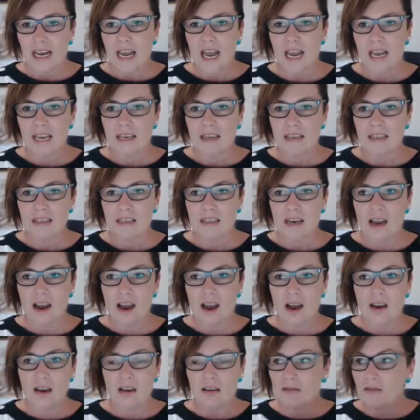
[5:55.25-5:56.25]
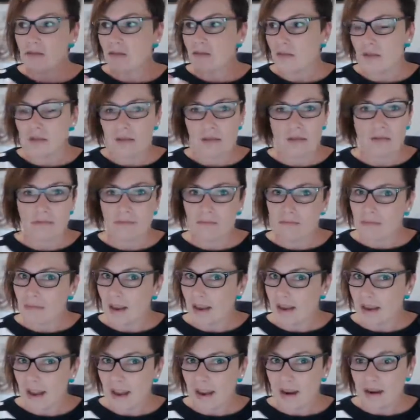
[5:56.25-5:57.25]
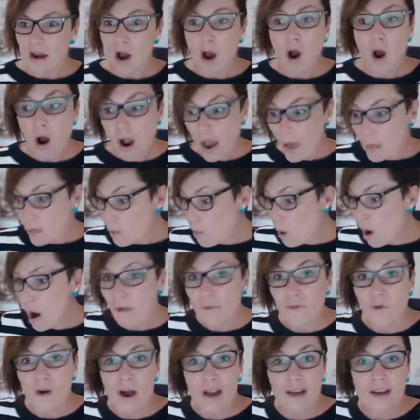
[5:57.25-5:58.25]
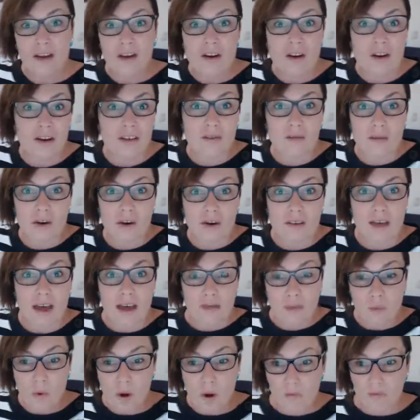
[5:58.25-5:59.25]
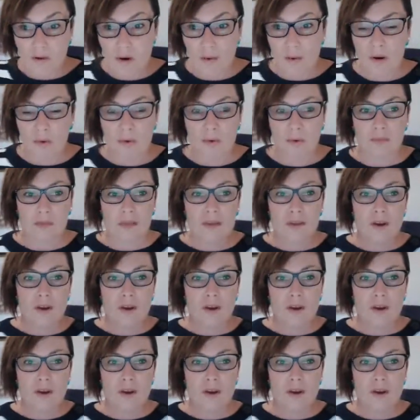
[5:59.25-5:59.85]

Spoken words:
And again, oh, and the Wi-Fi, you guys all know that, the Wi-Fi problems.